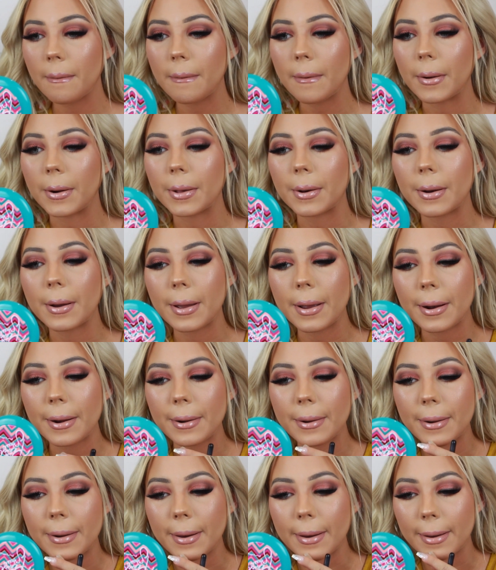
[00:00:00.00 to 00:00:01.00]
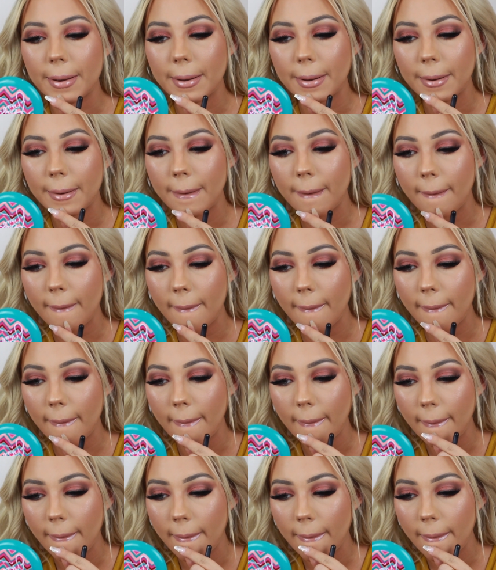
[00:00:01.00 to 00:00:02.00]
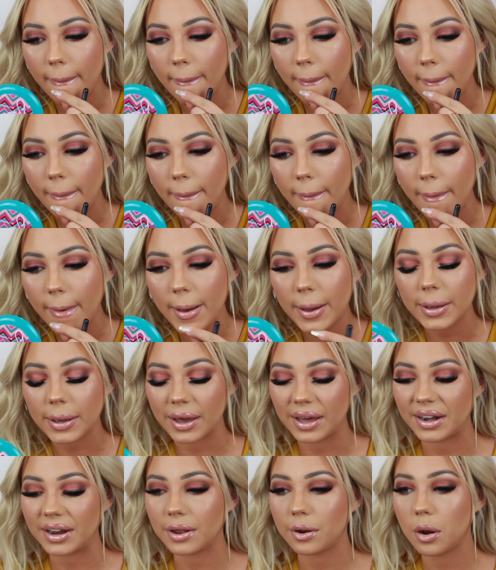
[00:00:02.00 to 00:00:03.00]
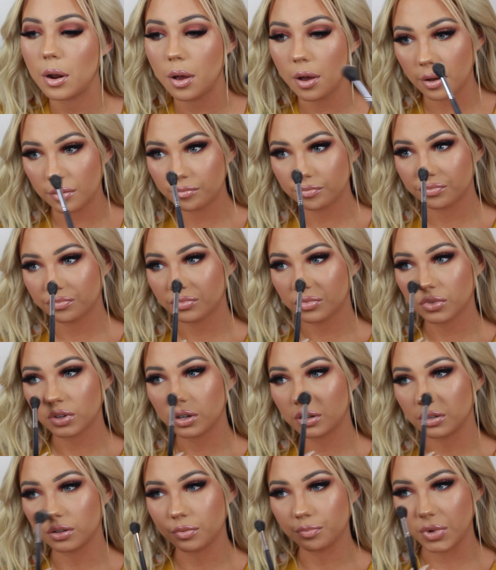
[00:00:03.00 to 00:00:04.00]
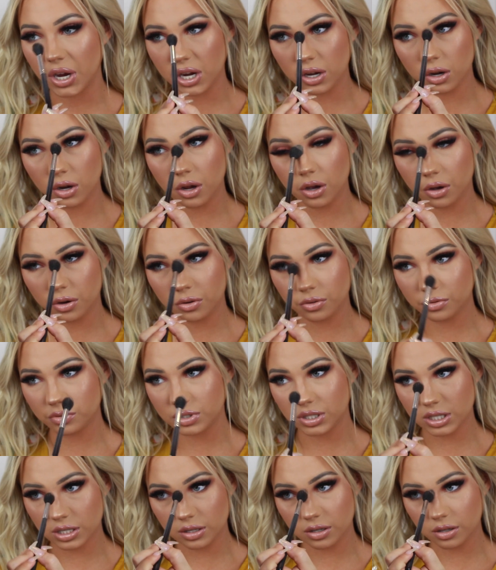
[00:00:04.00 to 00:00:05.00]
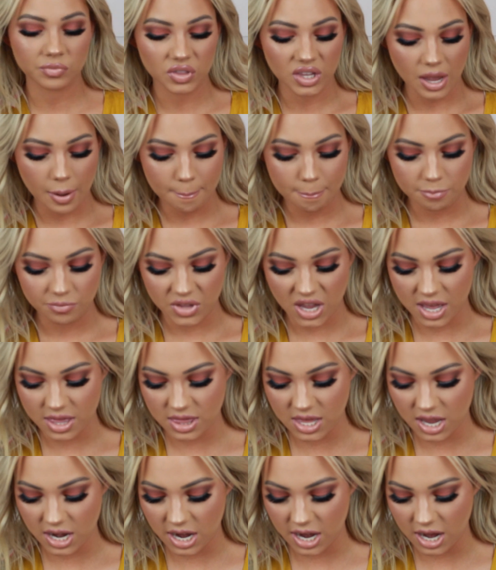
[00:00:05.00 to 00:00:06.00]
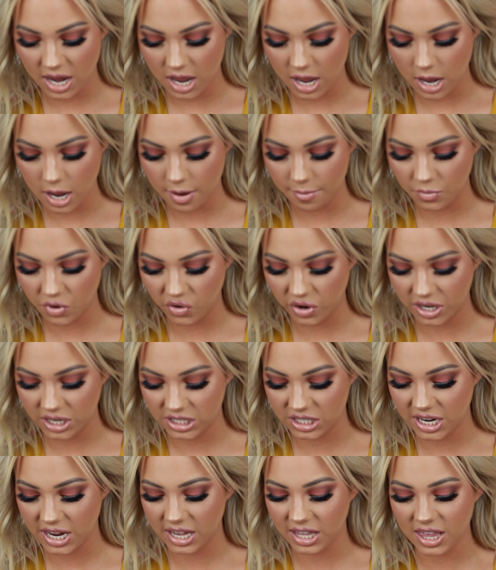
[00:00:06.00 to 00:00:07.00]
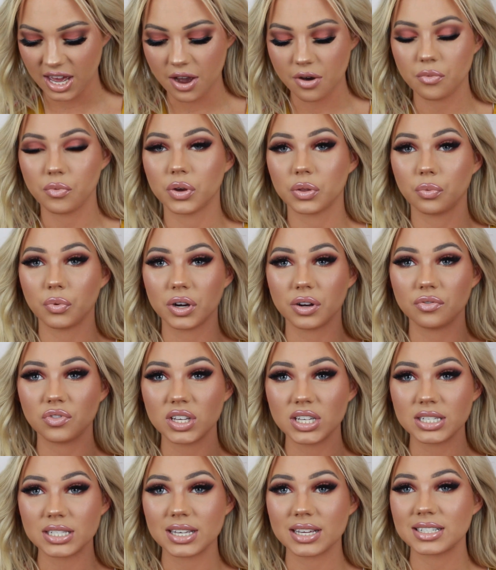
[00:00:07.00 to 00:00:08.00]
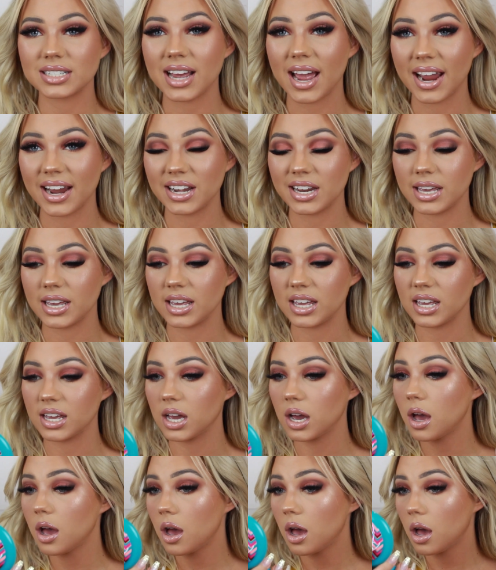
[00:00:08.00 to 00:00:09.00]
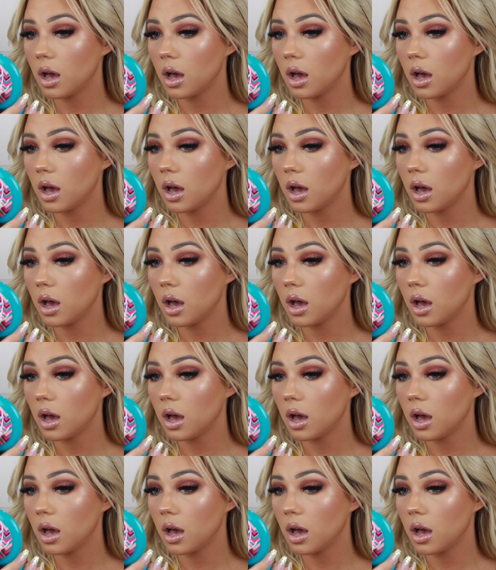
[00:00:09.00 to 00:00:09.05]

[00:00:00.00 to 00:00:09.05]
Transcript: Oh no, a hair stuck. Got it. On my nose. And then I am going to take that with one of these tiny